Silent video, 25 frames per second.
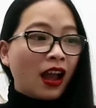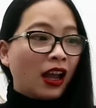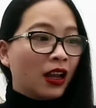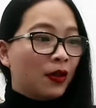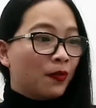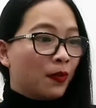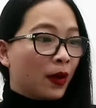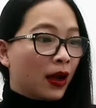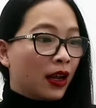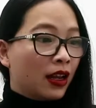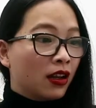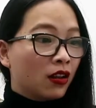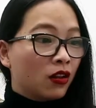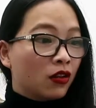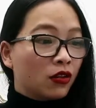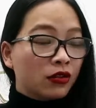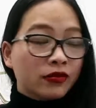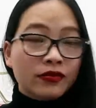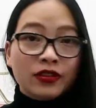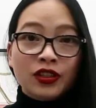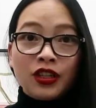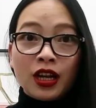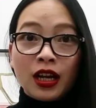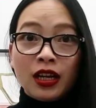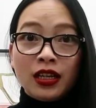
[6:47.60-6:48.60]
I buy a lot
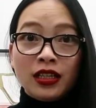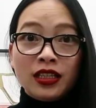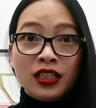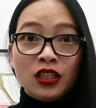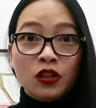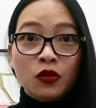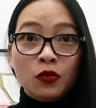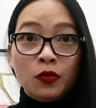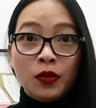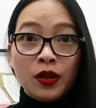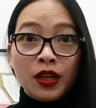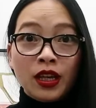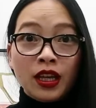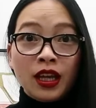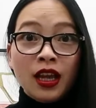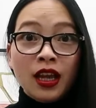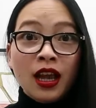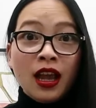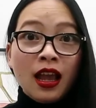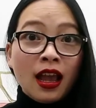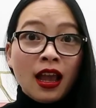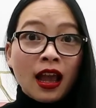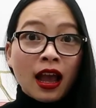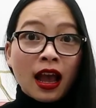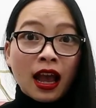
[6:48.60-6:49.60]
of Charlotte Tilbury
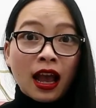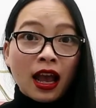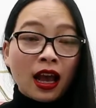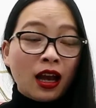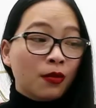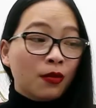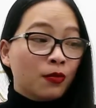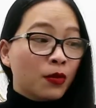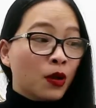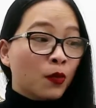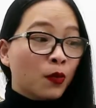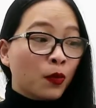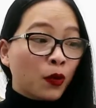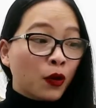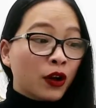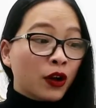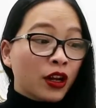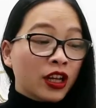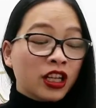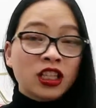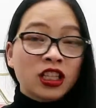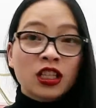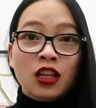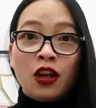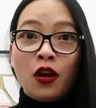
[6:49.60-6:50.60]

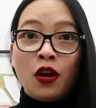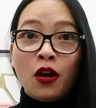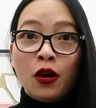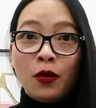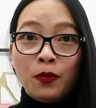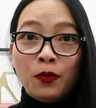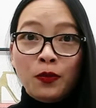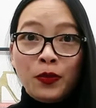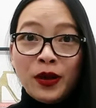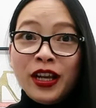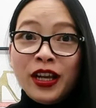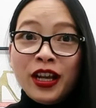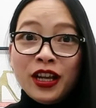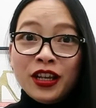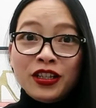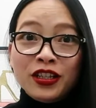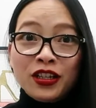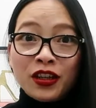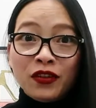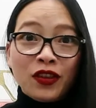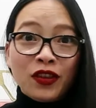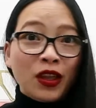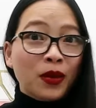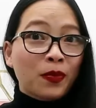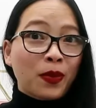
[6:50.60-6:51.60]
products because
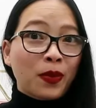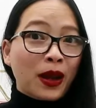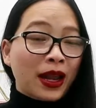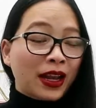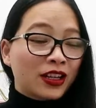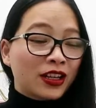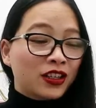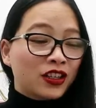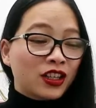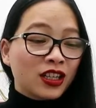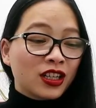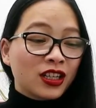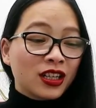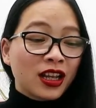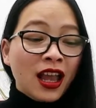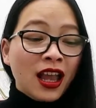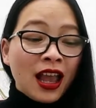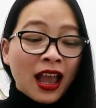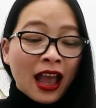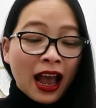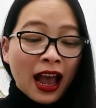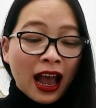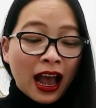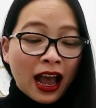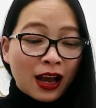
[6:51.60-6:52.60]
of their packaging.
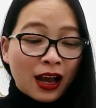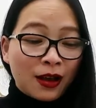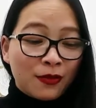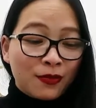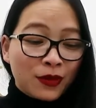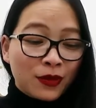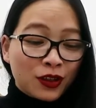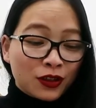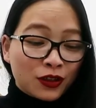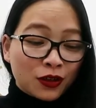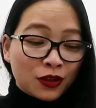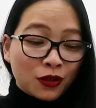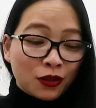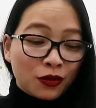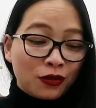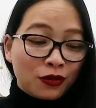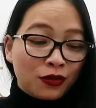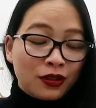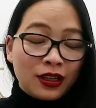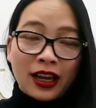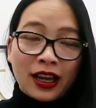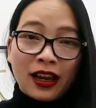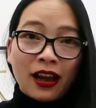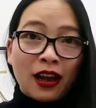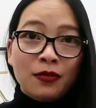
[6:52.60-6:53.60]
So
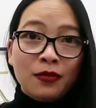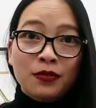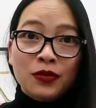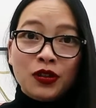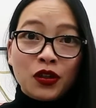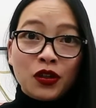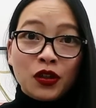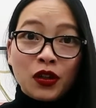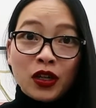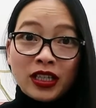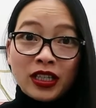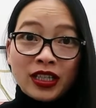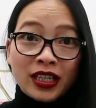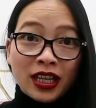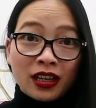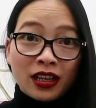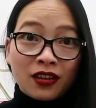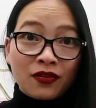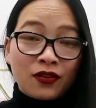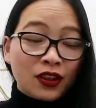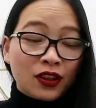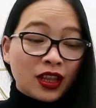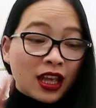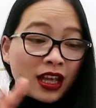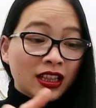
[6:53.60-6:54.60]
yeah, I'm totally sucker
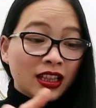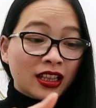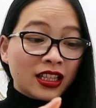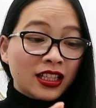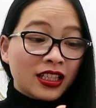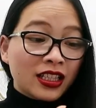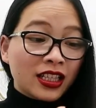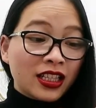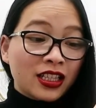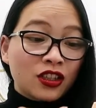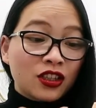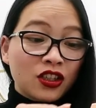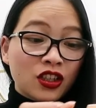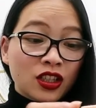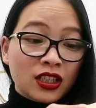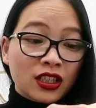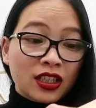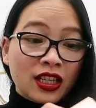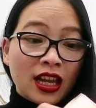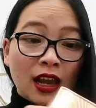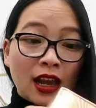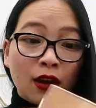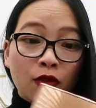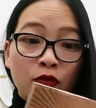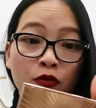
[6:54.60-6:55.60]
for that. This is just,
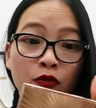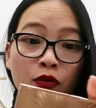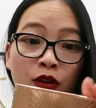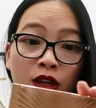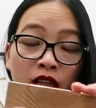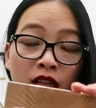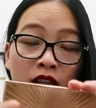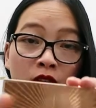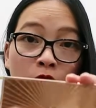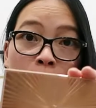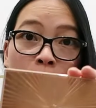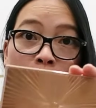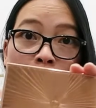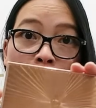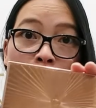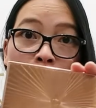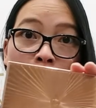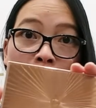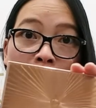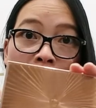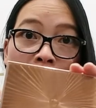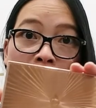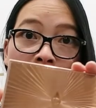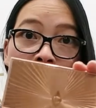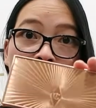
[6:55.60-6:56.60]
yeah, really well
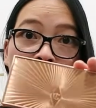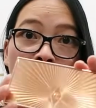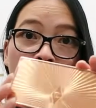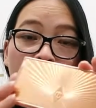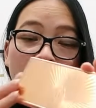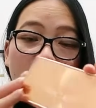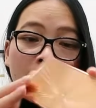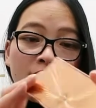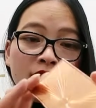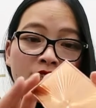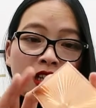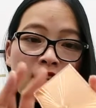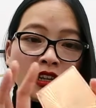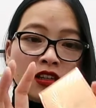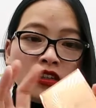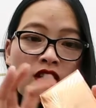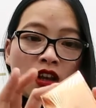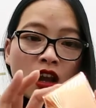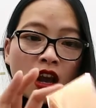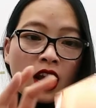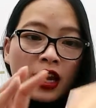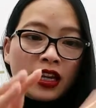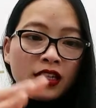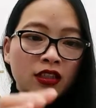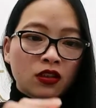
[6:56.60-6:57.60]
made. It's like a
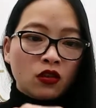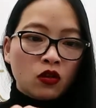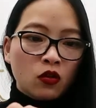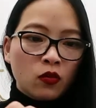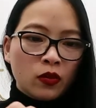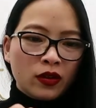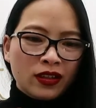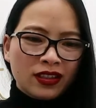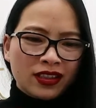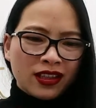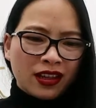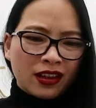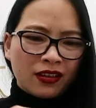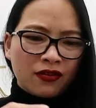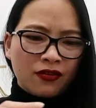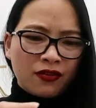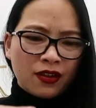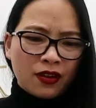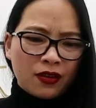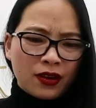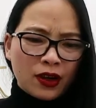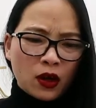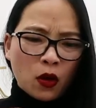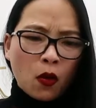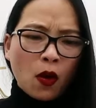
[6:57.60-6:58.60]
nice, almost like
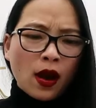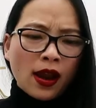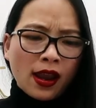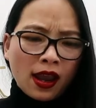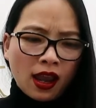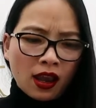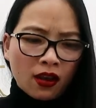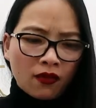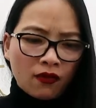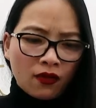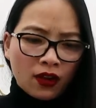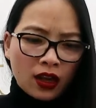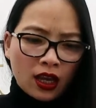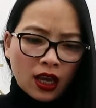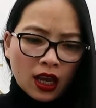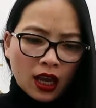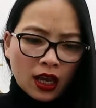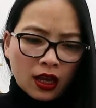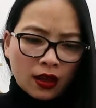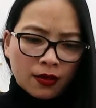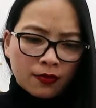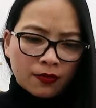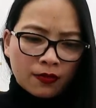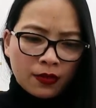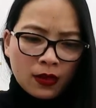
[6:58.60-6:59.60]
very quite heavy
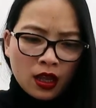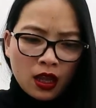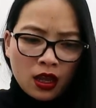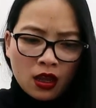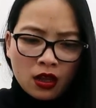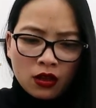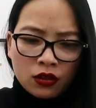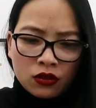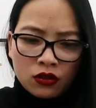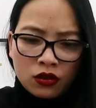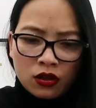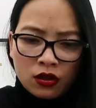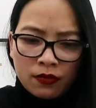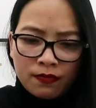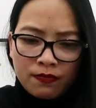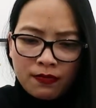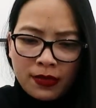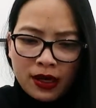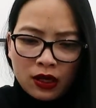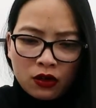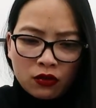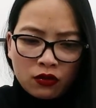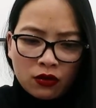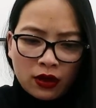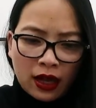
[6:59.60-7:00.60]
sort of
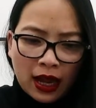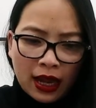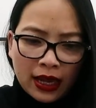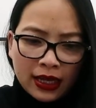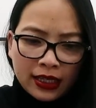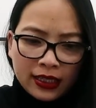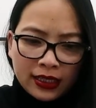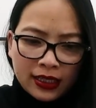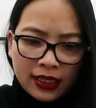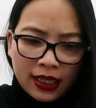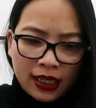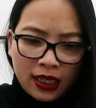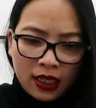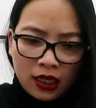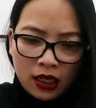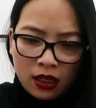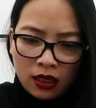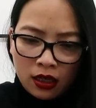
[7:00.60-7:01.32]
metal casing.